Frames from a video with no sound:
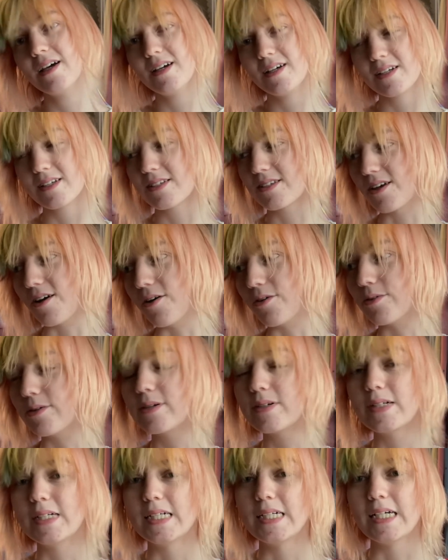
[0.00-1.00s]
So
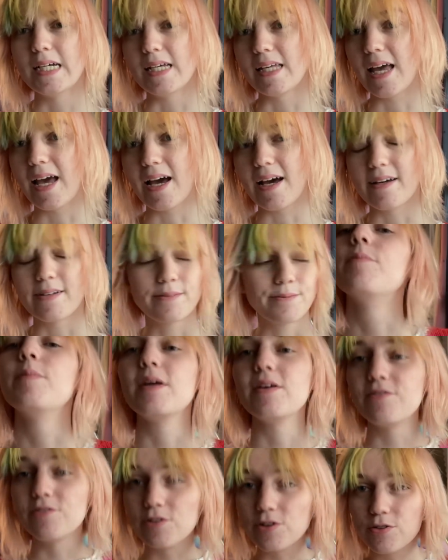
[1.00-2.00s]
yeah,
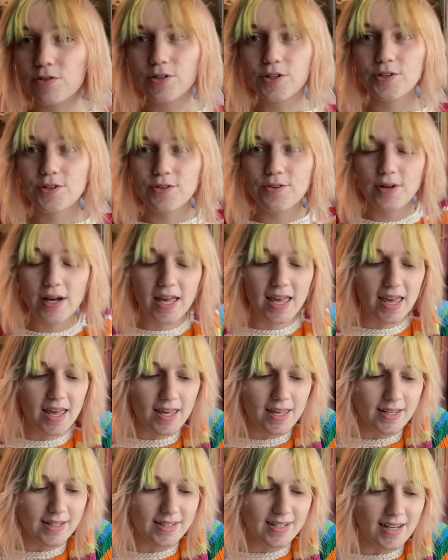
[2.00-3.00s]
if you do
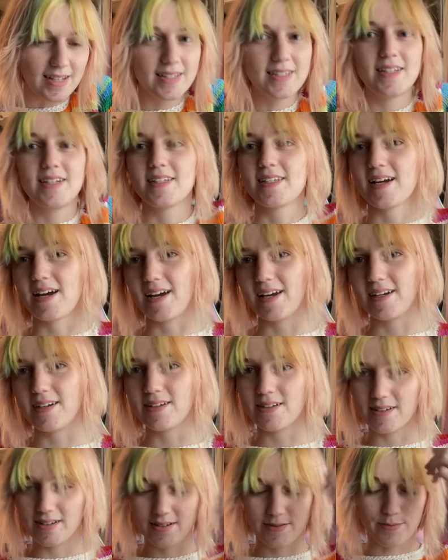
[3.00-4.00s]
a Dice Decide
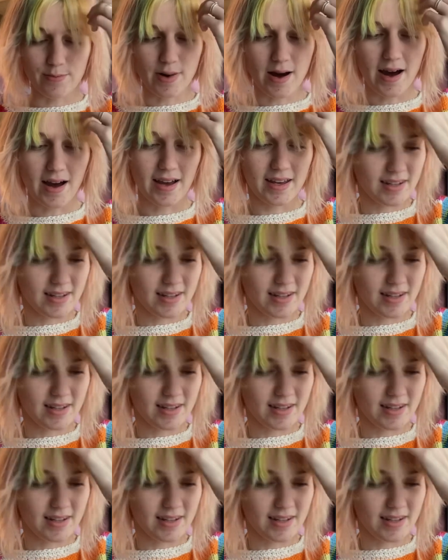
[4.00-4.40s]
My